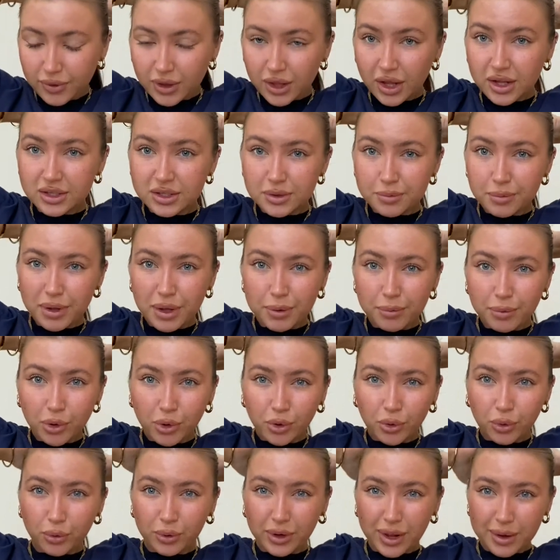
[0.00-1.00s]
Do people
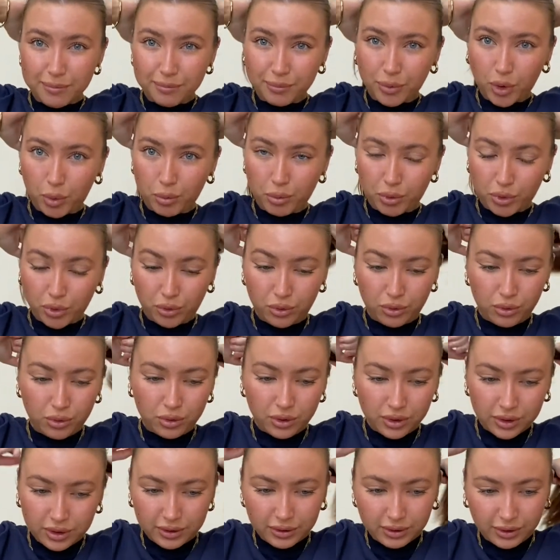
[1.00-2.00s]
call it bobble,
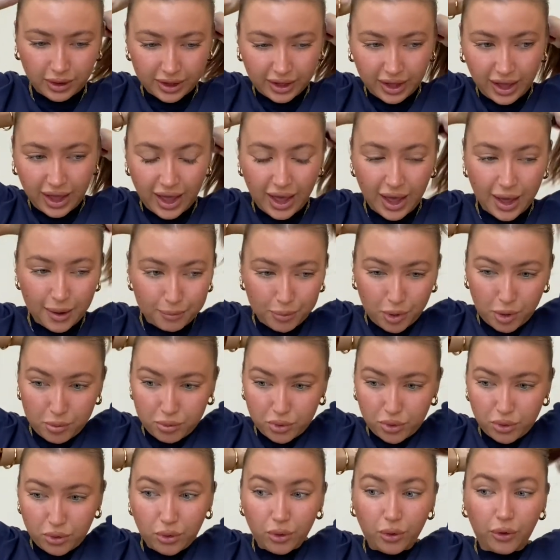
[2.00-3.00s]
like a hair
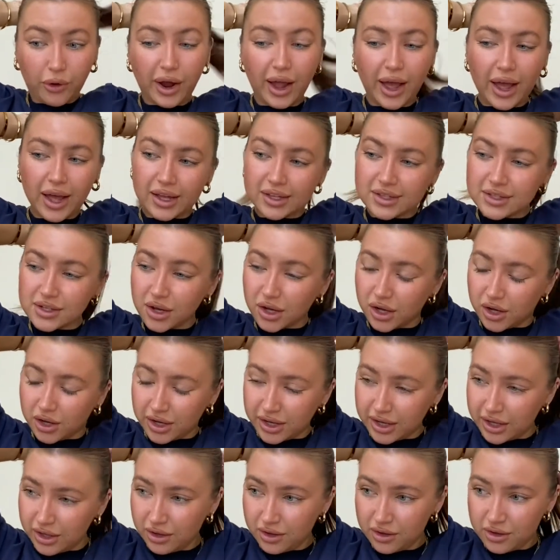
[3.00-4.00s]
bobble or a hair
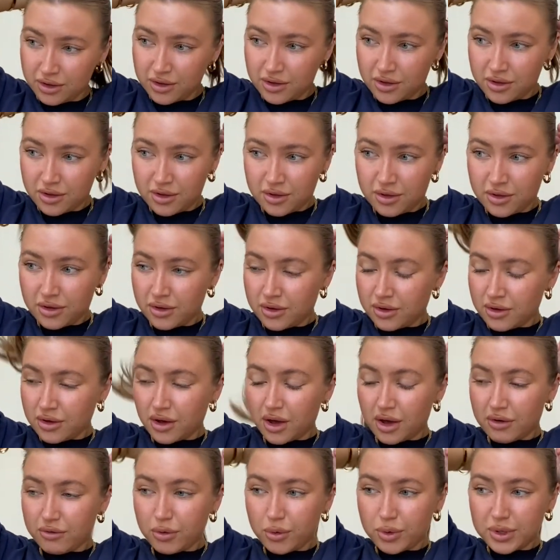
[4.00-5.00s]
tie?
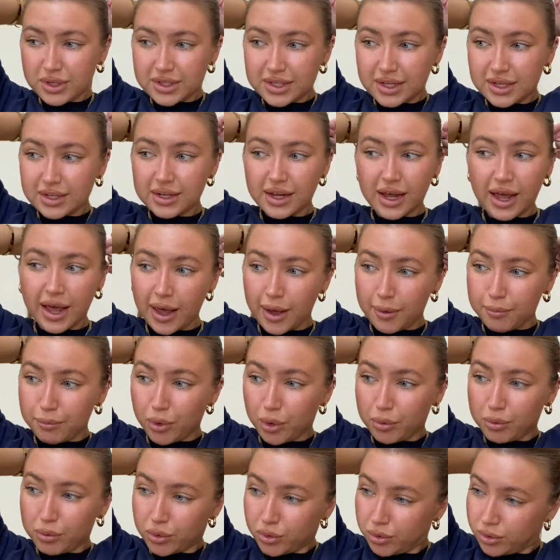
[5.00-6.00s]
I've always said hair
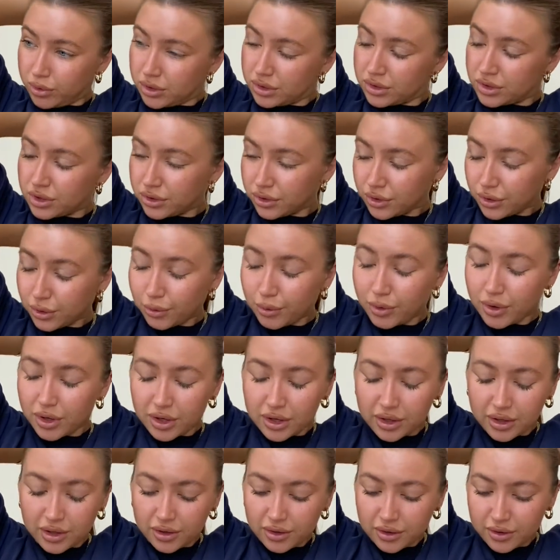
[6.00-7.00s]
bobble, I don't know why.
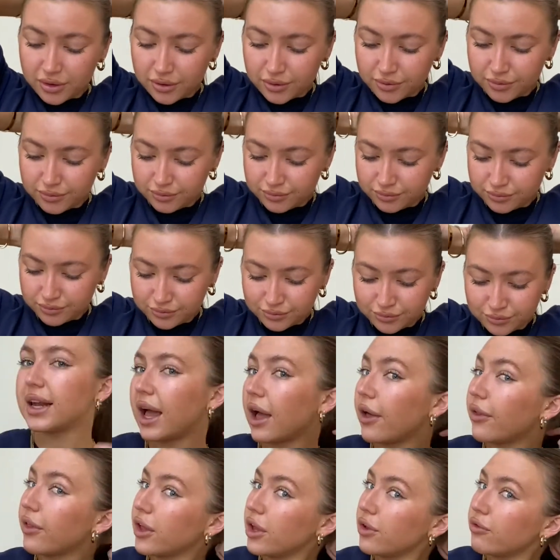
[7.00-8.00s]
Now
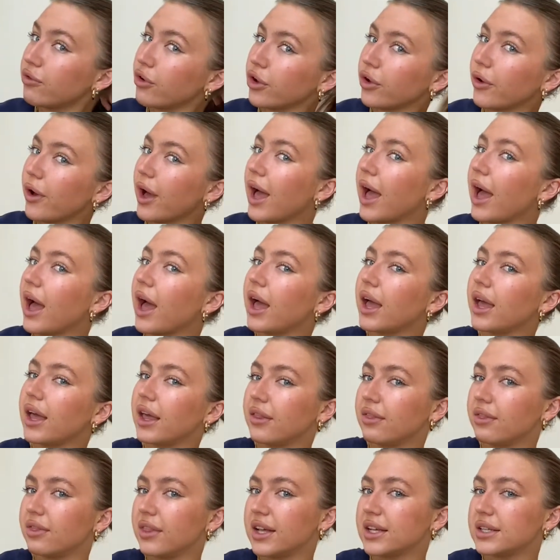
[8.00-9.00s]
that you've got your hair
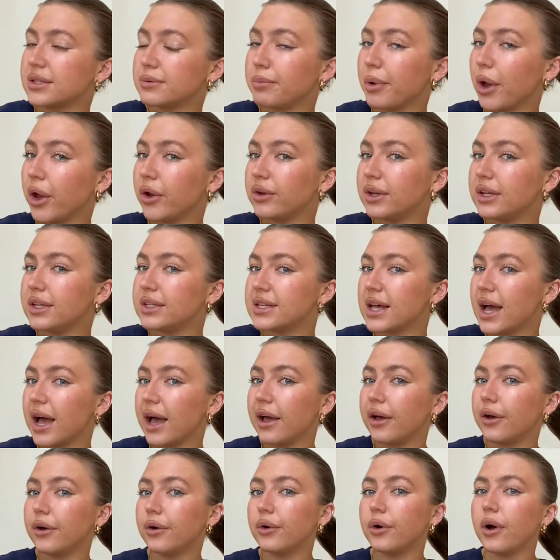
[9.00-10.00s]
in this
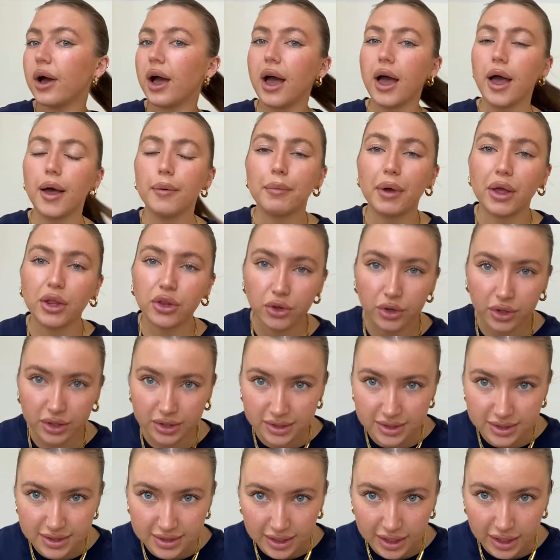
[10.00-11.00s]
ponytail, and you can
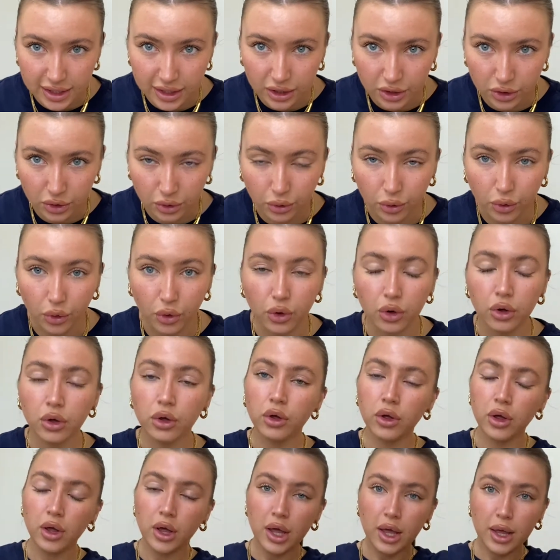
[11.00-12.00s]
see your
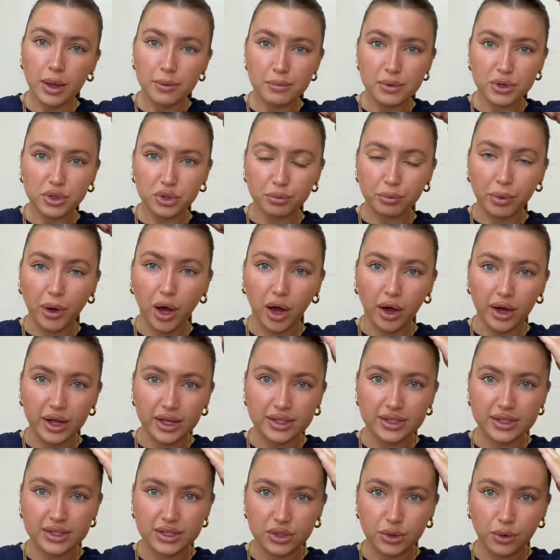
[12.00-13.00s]
middle part is
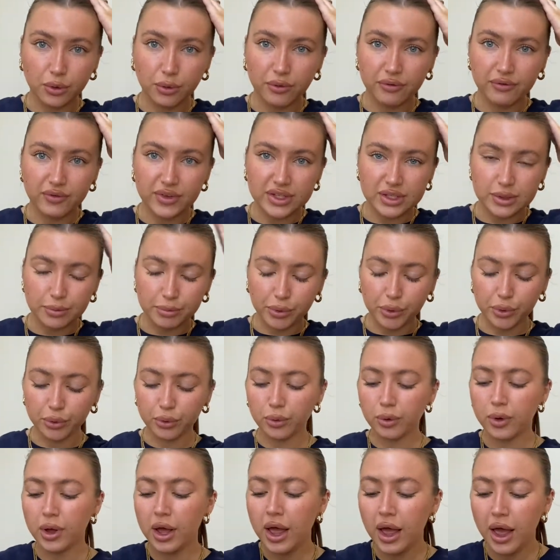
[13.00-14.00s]
still
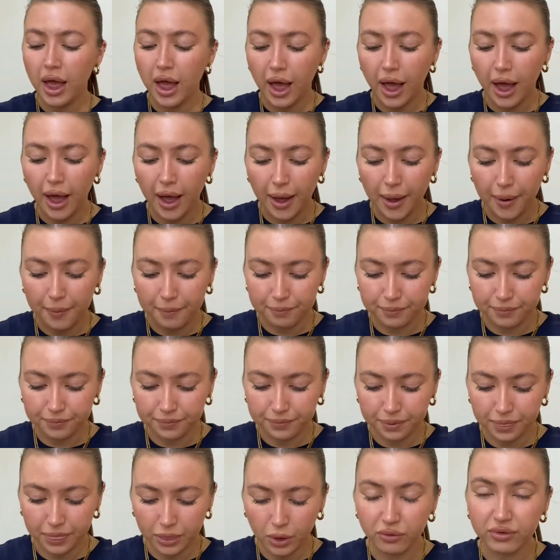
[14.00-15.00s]
visible,
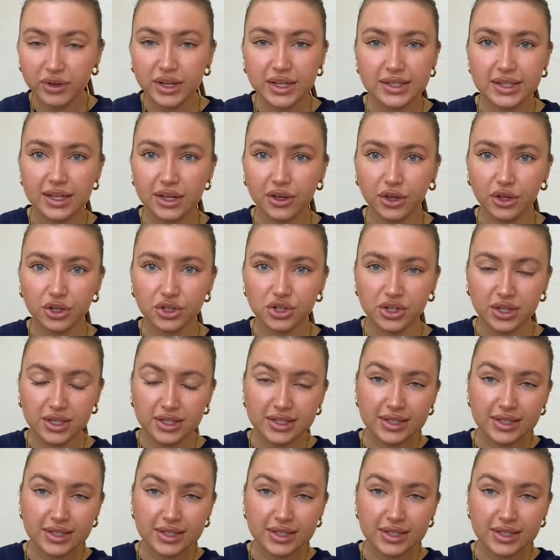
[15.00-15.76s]
obviously you can do this